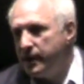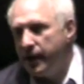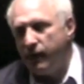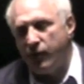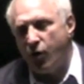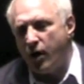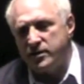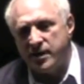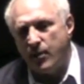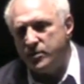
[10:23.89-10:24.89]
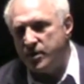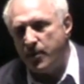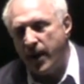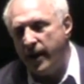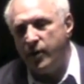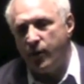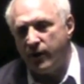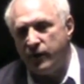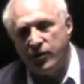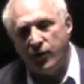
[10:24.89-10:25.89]
and regardless of how much they're paying you,
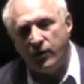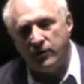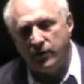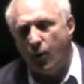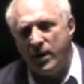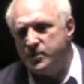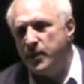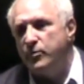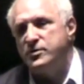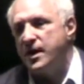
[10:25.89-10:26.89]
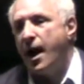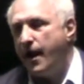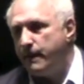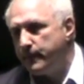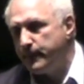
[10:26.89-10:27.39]
whatever you're doing, don't waste people's time.